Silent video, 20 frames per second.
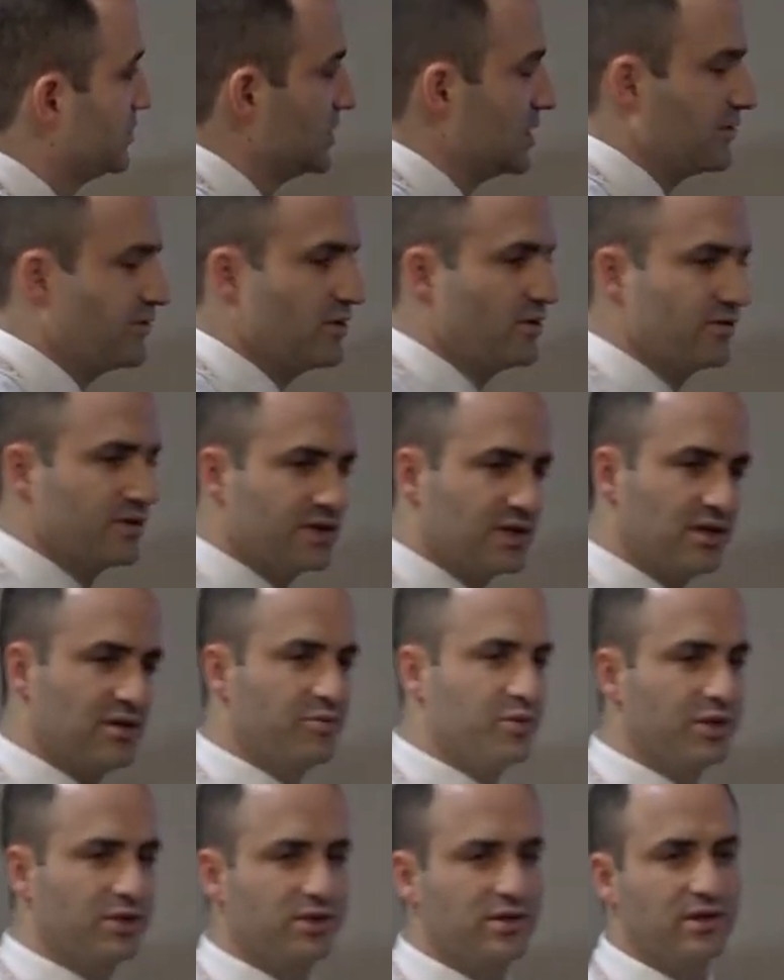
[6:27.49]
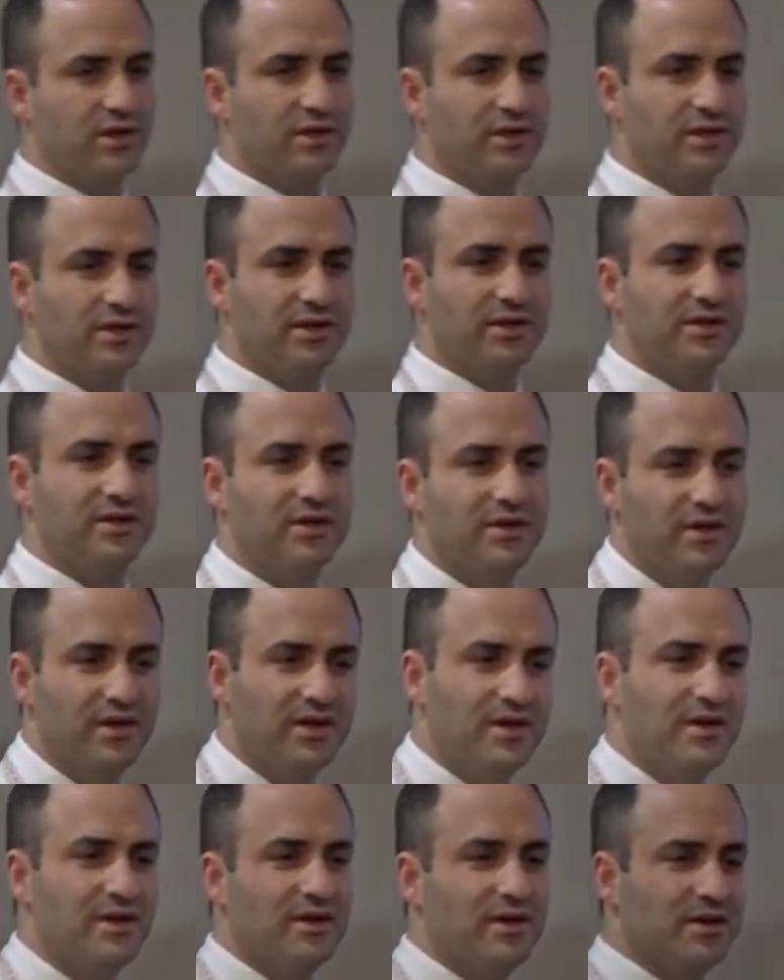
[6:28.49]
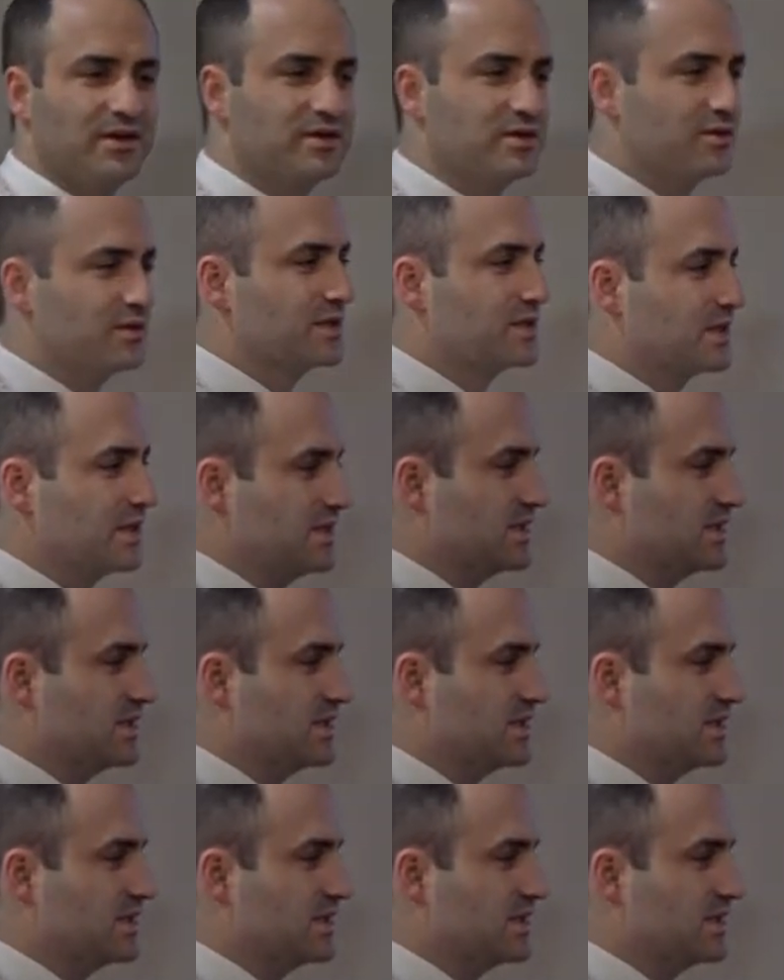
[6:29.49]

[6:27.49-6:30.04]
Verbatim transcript: have you ever seen a picture like this? So this